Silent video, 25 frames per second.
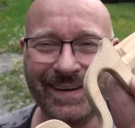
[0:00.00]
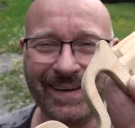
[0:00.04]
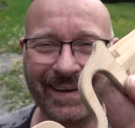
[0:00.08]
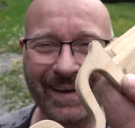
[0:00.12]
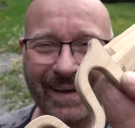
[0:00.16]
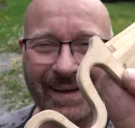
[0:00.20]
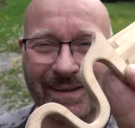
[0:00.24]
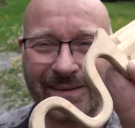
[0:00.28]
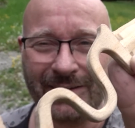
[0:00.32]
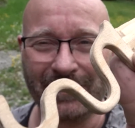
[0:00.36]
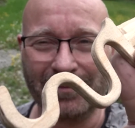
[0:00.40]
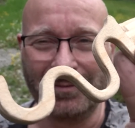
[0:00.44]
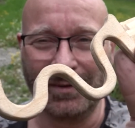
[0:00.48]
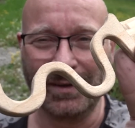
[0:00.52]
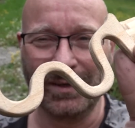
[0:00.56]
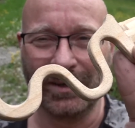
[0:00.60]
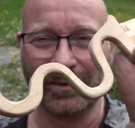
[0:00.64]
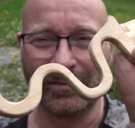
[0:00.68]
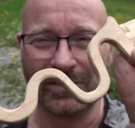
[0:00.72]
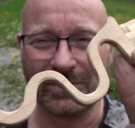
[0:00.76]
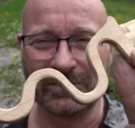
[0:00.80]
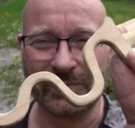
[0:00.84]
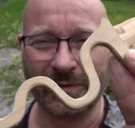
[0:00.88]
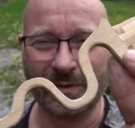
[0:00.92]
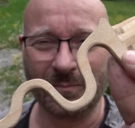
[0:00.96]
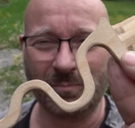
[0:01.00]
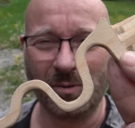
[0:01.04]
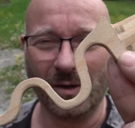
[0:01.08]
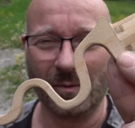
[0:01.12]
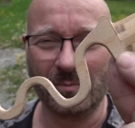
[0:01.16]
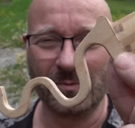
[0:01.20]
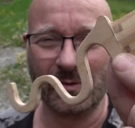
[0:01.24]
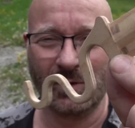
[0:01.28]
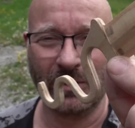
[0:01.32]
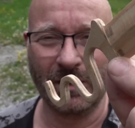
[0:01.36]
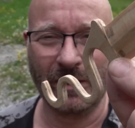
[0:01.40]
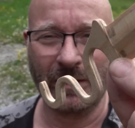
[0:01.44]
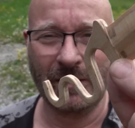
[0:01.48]
And the video was very
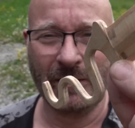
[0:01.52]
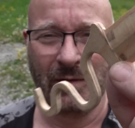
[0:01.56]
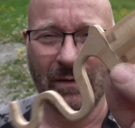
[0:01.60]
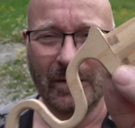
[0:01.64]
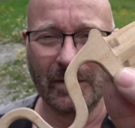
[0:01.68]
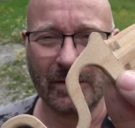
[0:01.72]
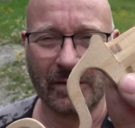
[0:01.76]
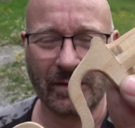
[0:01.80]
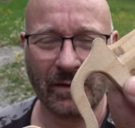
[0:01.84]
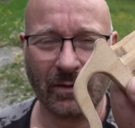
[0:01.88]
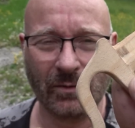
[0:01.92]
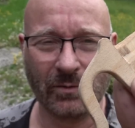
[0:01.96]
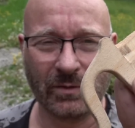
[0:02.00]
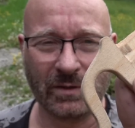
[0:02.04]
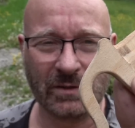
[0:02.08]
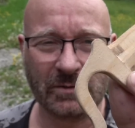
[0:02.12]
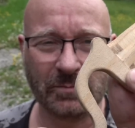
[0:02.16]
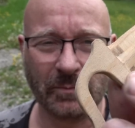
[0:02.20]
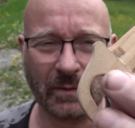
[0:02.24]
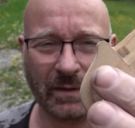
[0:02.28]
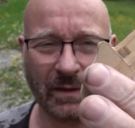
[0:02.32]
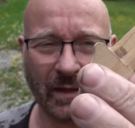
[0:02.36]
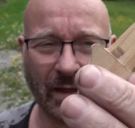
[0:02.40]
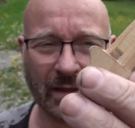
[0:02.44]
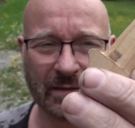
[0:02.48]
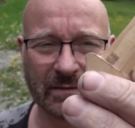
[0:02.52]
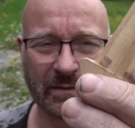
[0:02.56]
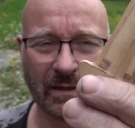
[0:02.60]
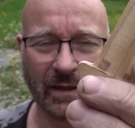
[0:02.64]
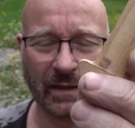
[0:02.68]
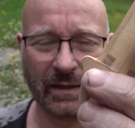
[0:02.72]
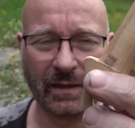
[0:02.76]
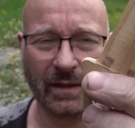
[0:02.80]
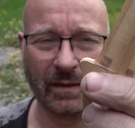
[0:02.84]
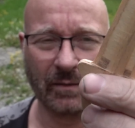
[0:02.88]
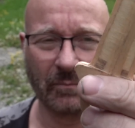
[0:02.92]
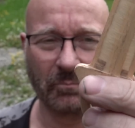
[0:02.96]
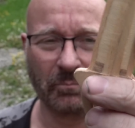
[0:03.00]
popular. Now this one has
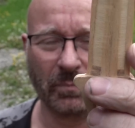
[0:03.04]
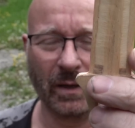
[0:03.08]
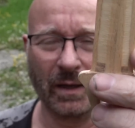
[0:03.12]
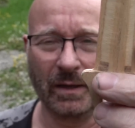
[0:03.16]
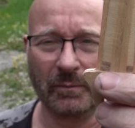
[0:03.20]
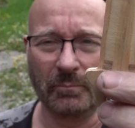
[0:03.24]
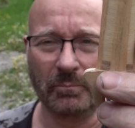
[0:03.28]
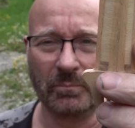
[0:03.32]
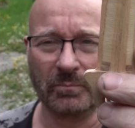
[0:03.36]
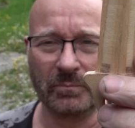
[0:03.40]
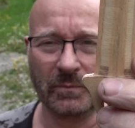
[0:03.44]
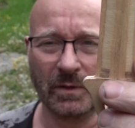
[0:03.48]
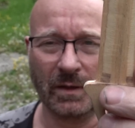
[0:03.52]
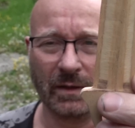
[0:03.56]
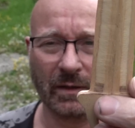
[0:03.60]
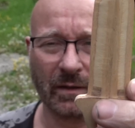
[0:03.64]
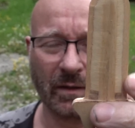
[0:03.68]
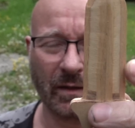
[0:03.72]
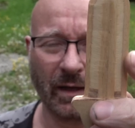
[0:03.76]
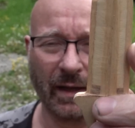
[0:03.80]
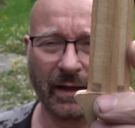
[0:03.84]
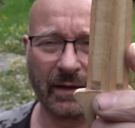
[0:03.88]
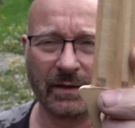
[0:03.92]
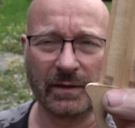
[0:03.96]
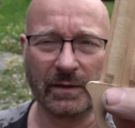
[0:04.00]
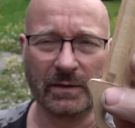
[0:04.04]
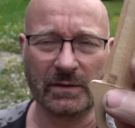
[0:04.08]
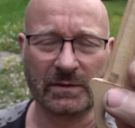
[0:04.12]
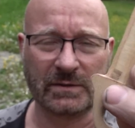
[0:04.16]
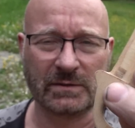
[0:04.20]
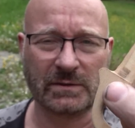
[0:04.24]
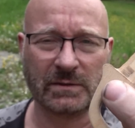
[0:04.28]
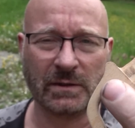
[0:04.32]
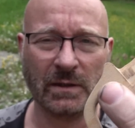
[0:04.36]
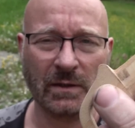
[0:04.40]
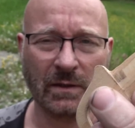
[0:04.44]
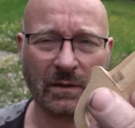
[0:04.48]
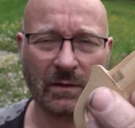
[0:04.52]
like a
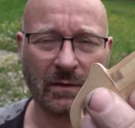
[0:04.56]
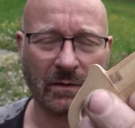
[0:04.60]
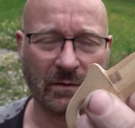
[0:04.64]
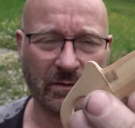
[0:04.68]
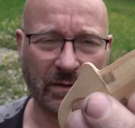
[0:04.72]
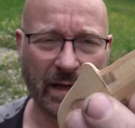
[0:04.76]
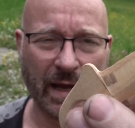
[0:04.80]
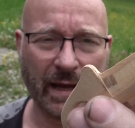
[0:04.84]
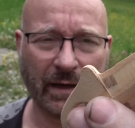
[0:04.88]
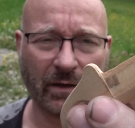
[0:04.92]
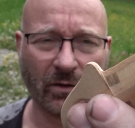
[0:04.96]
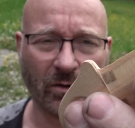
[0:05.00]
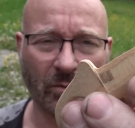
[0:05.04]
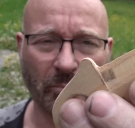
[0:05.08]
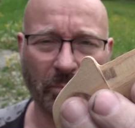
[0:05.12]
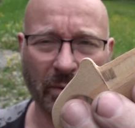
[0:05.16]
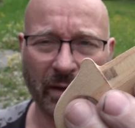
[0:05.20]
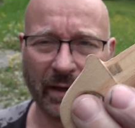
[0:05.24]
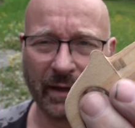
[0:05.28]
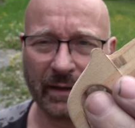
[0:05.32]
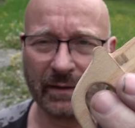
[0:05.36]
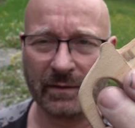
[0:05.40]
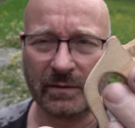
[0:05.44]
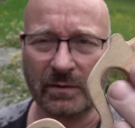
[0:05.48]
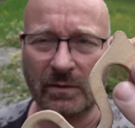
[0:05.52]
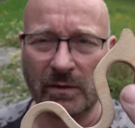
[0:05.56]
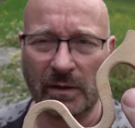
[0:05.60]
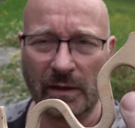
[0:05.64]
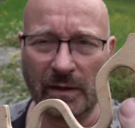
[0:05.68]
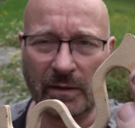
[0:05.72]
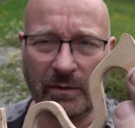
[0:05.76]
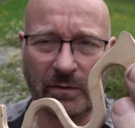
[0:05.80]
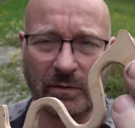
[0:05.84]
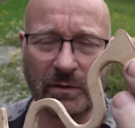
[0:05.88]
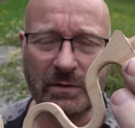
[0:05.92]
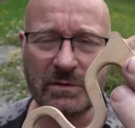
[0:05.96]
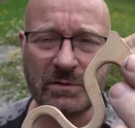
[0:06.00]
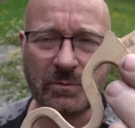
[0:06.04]
gladius dagger blade,
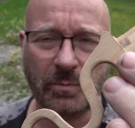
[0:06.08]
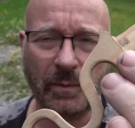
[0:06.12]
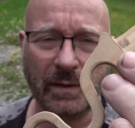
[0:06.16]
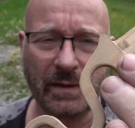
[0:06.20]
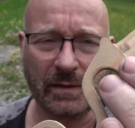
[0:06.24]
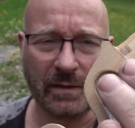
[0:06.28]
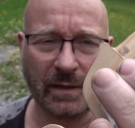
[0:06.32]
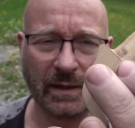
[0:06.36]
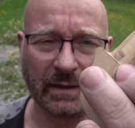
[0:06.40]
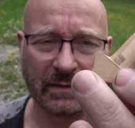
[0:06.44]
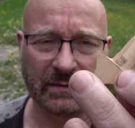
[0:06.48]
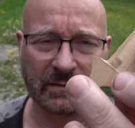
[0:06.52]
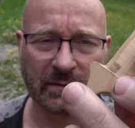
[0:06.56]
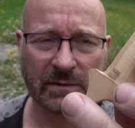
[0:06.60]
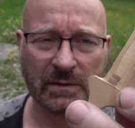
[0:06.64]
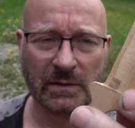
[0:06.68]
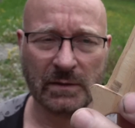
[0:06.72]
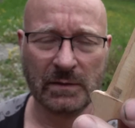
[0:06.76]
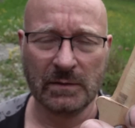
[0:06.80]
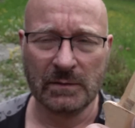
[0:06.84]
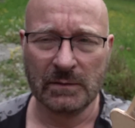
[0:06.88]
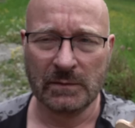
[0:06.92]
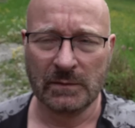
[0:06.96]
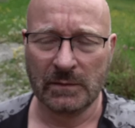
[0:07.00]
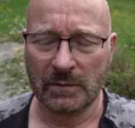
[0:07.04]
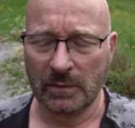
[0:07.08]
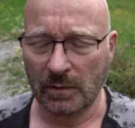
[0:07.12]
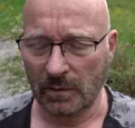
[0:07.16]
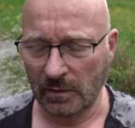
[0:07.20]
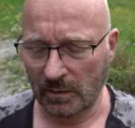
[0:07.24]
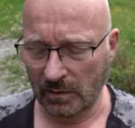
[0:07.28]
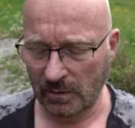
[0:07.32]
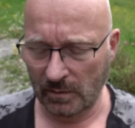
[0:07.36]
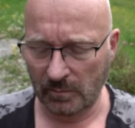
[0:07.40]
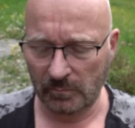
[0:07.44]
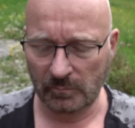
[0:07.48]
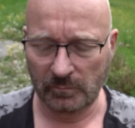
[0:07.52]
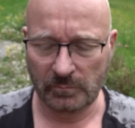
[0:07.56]
and it's quite nice.
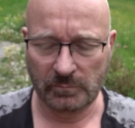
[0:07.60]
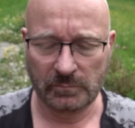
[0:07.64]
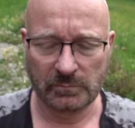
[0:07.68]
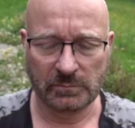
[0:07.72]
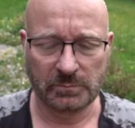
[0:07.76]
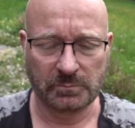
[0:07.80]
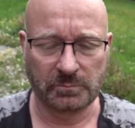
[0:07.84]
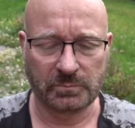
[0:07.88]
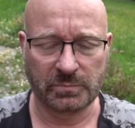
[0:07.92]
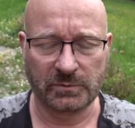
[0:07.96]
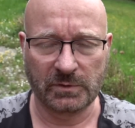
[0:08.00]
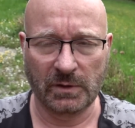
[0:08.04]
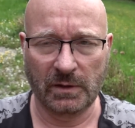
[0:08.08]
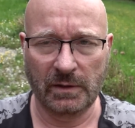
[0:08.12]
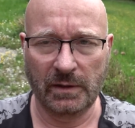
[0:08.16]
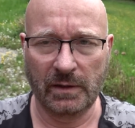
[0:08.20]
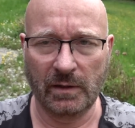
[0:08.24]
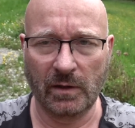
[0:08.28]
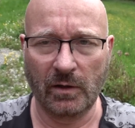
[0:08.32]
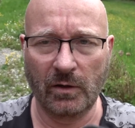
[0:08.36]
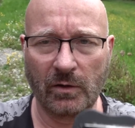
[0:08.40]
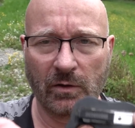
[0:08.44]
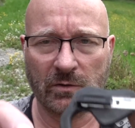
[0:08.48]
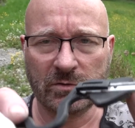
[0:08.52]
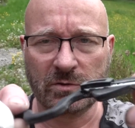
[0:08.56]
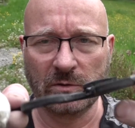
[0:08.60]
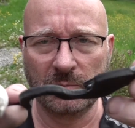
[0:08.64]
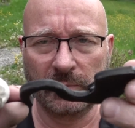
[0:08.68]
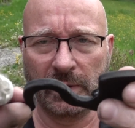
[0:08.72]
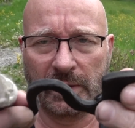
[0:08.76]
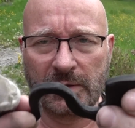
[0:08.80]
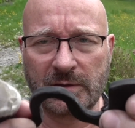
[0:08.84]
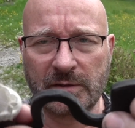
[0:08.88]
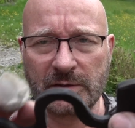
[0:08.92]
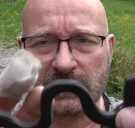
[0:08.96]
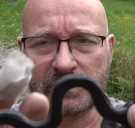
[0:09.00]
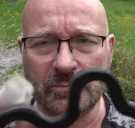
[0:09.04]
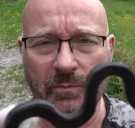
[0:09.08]
And I also
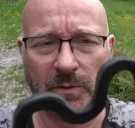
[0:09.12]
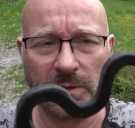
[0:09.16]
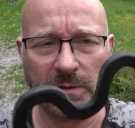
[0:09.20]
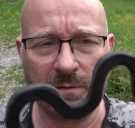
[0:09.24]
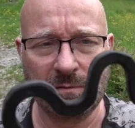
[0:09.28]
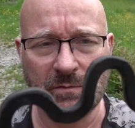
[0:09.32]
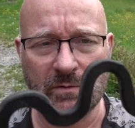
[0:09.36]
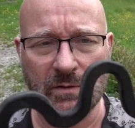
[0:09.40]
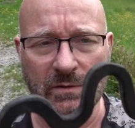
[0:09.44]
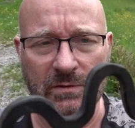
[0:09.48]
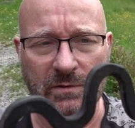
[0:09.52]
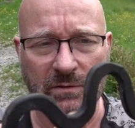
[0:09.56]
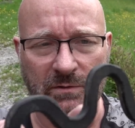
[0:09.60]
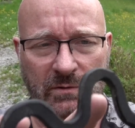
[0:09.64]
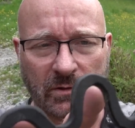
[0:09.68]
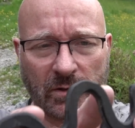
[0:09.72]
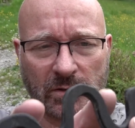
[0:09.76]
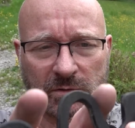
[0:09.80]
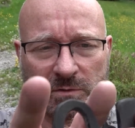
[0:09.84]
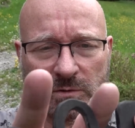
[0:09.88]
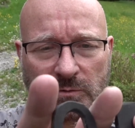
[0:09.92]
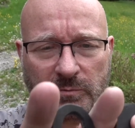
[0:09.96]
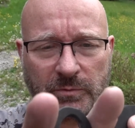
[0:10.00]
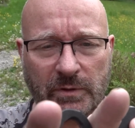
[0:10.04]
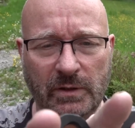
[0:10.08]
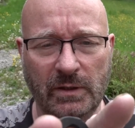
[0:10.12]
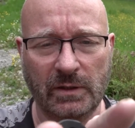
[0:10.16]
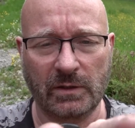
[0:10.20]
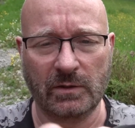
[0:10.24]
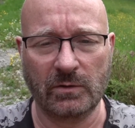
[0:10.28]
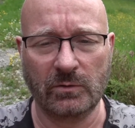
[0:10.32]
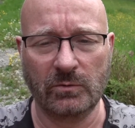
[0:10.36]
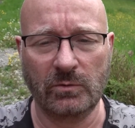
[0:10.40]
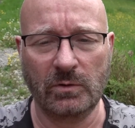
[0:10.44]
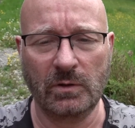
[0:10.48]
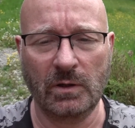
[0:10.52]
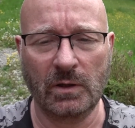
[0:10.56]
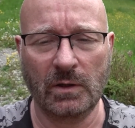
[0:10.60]
made this one. This is also really
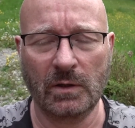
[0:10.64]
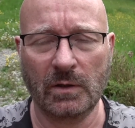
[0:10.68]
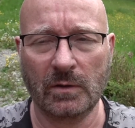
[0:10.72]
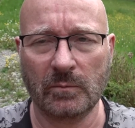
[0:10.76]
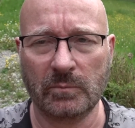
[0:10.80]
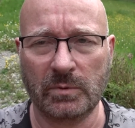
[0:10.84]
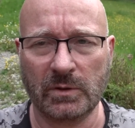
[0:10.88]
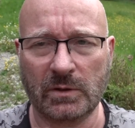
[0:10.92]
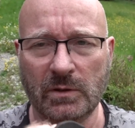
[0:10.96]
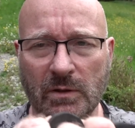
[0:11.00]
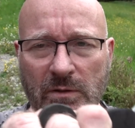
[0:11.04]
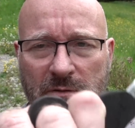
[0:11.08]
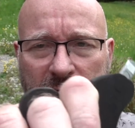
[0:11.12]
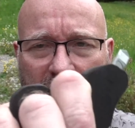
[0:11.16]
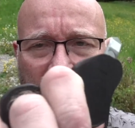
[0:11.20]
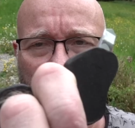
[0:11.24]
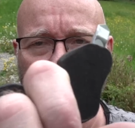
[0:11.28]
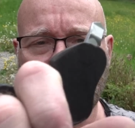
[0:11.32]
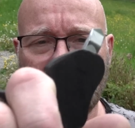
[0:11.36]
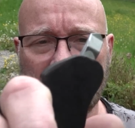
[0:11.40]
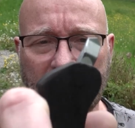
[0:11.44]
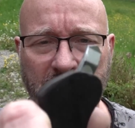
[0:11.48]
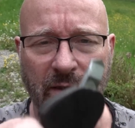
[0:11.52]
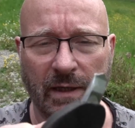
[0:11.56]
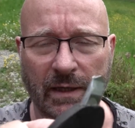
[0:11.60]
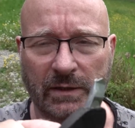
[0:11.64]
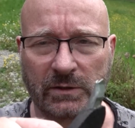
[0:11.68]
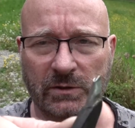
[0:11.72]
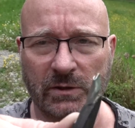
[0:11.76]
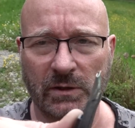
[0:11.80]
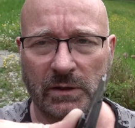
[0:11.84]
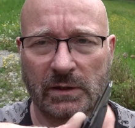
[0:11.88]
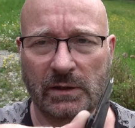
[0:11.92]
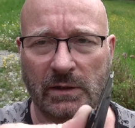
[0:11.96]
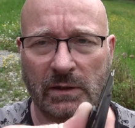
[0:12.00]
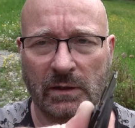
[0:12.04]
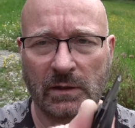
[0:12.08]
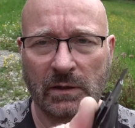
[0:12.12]
cool, because this is
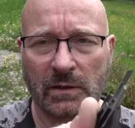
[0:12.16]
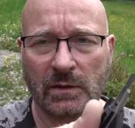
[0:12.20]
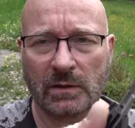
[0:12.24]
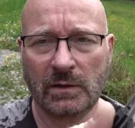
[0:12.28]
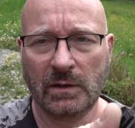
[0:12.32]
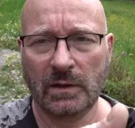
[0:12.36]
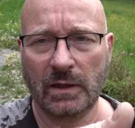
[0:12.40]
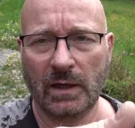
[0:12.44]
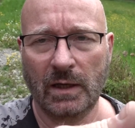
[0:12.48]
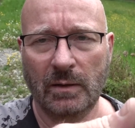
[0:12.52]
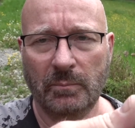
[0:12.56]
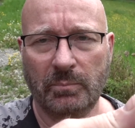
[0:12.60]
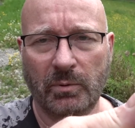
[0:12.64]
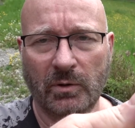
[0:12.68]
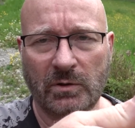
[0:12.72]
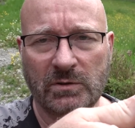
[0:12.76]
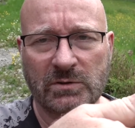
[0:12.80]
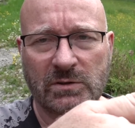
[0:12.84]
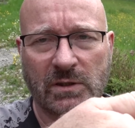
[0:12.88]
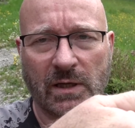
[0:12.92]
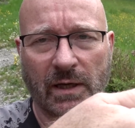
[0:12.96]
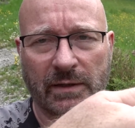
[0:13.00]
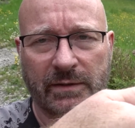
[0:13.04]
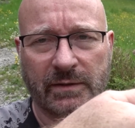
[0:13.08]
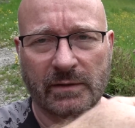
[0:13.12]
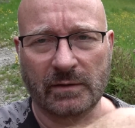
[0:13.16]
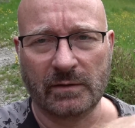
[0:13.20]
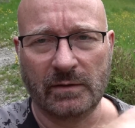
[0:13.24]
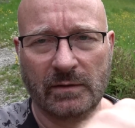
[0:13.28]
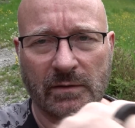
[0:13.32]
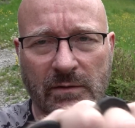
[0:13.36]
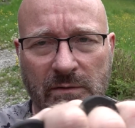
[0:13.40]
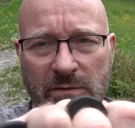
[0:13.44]
actually a box cutter.